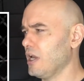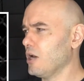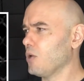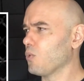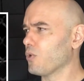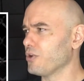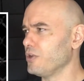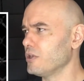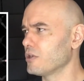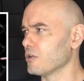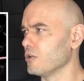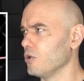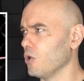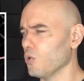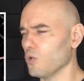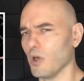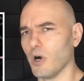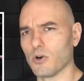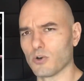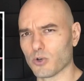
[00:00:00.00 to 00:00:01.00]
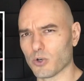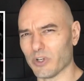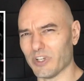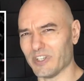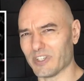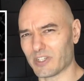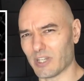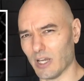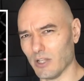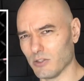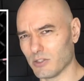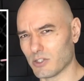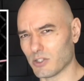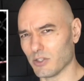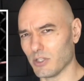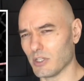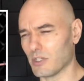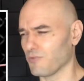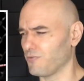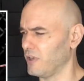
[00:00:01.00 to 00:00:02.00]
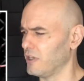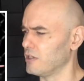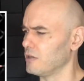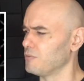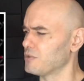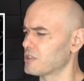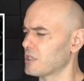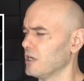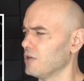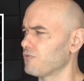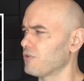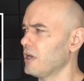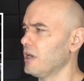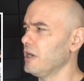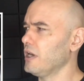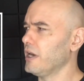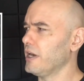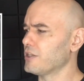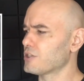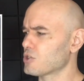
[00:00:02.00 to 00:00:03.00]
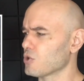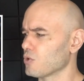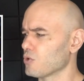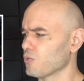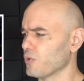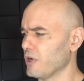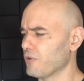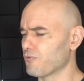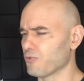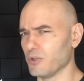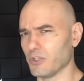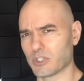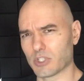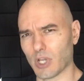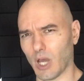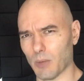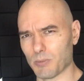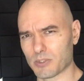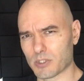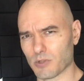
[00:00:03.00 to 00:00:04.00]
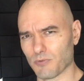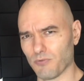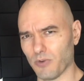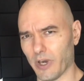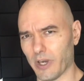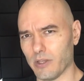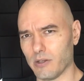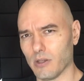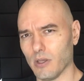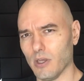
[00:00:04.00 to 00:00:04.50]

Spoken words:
where he can no longer intelligently defend himself, and so the referee stops the fight.